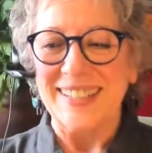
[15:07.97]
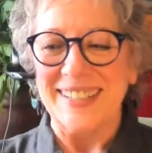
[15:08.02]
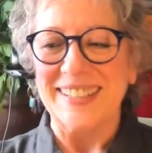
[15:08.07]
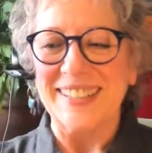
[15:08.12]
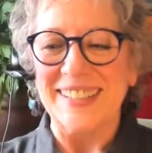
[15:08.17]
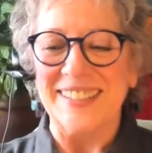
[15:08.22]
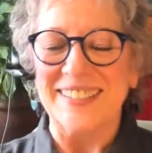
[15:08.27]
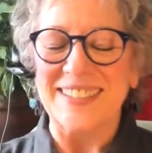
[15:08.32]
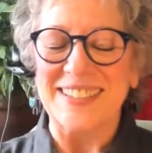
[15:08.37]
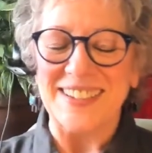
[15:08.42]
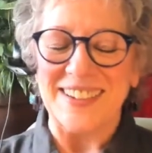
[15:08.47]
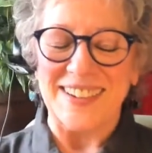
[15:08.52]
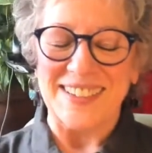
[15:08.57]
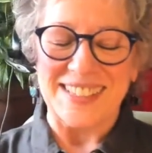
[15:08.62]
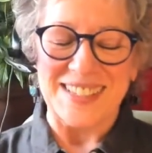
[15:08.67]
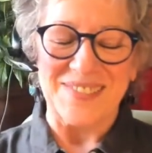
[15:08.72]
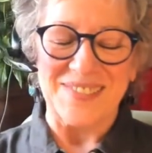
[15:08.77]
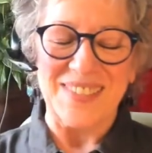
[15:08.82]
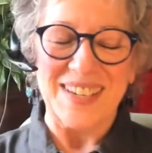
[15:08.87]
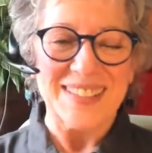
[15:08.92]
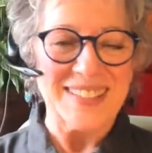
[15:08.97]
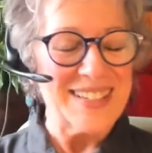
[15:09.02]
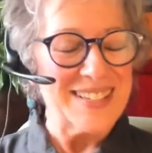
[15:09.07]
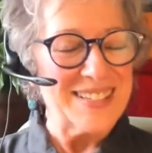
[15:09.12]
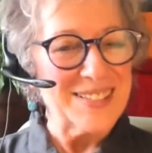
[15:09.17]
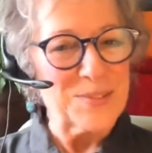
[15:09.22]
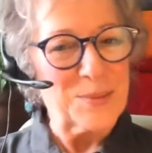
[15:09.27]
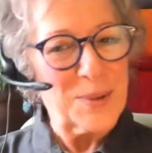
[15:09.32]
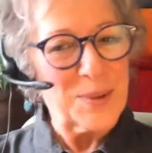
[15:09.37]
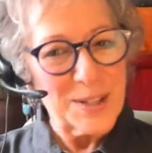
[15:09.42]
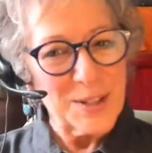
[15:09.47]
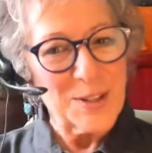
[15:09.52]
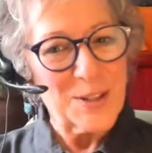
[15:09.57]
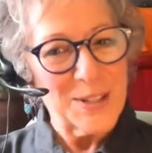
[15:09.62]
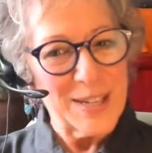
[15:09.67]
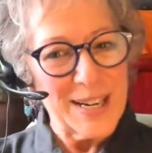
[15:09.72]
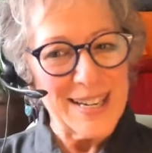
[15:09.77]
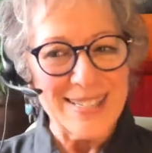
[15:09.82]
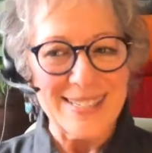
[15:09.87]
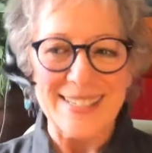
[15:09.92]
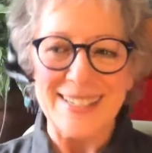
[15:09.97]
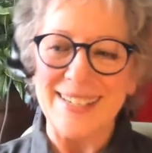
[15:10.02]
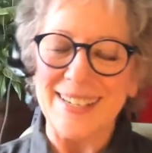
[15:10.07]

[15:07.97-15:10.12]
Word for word: you talked about that, and what a good idea!